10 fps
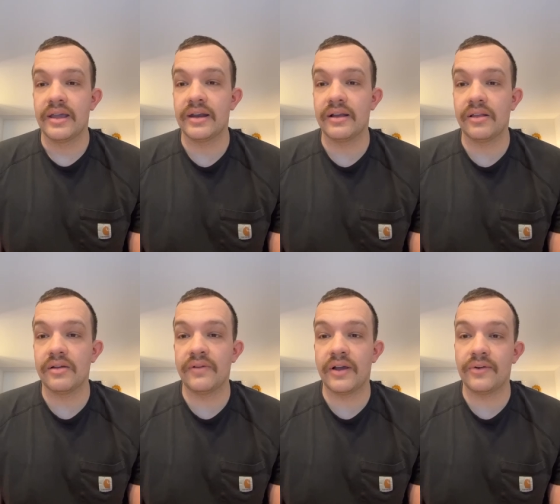And I
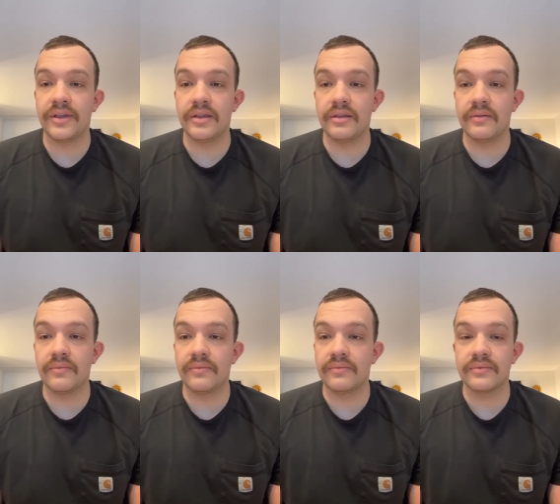love how
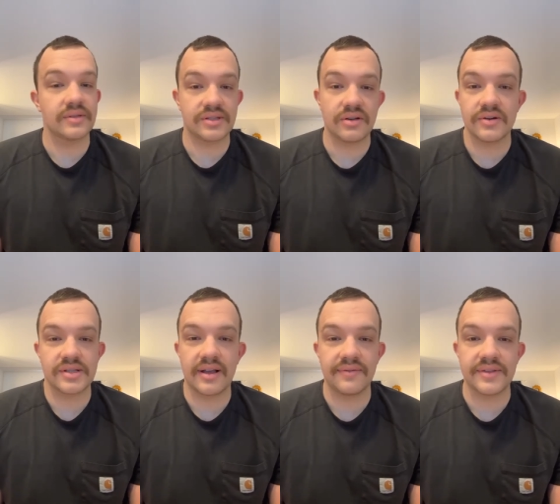he
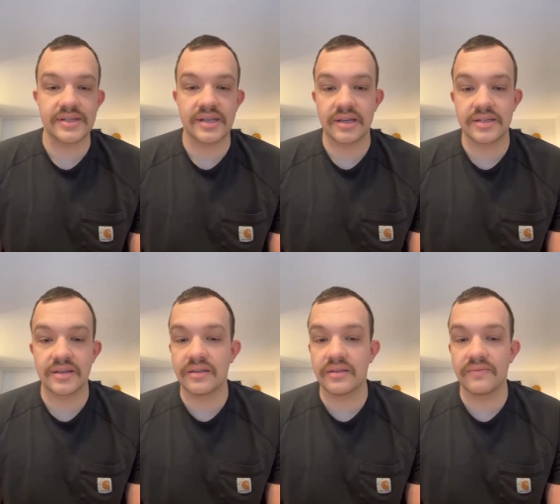starts off this
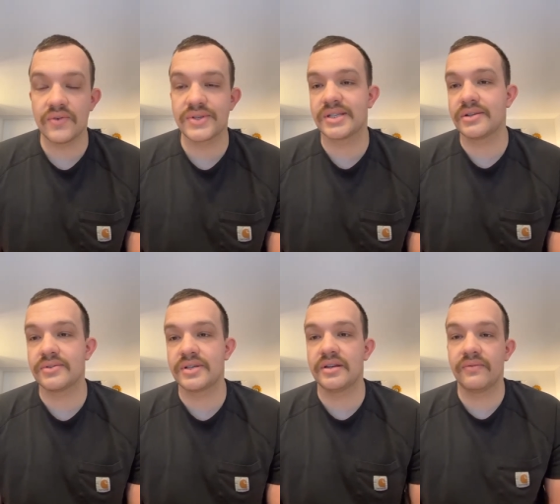text in verses
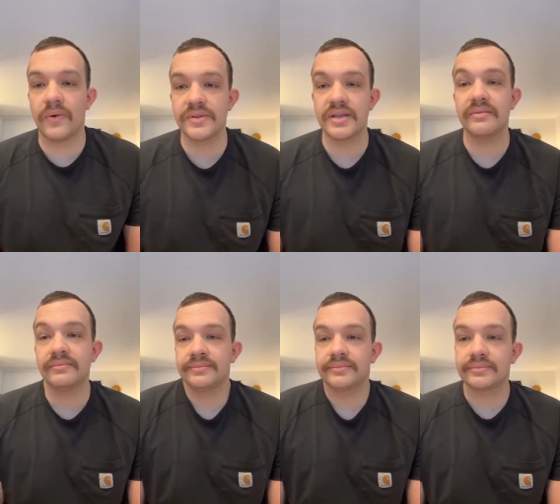13 and
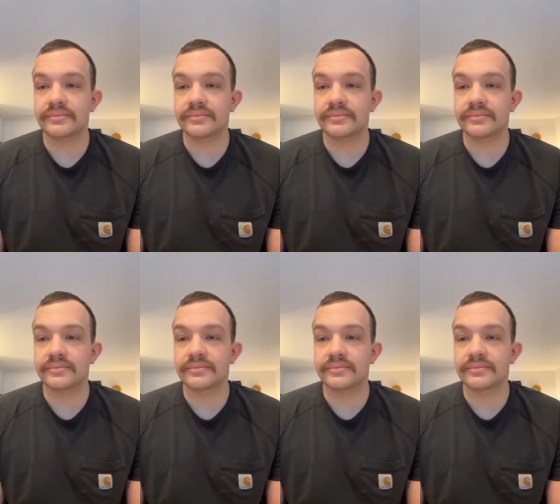14.